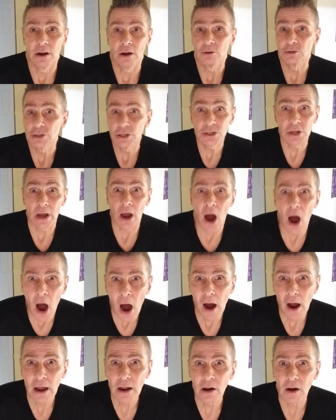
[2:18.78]
just like,
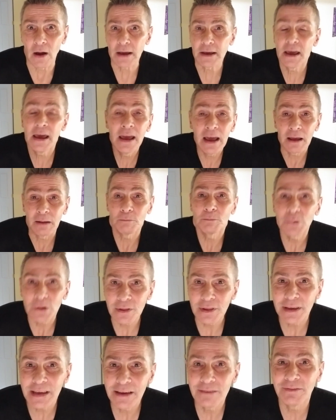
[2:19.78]
I can't
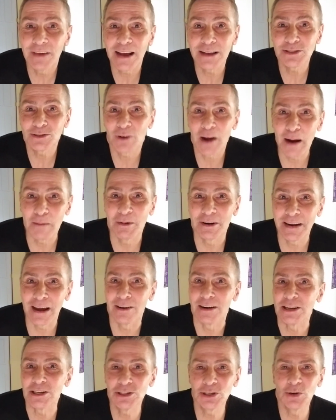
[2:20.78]
believe that's Robert
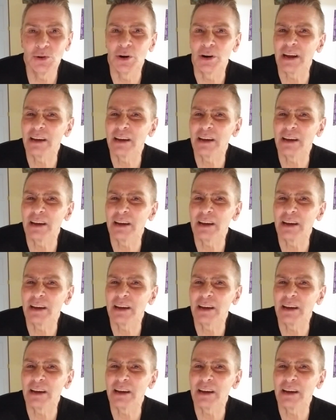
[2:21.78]
Downey Jr.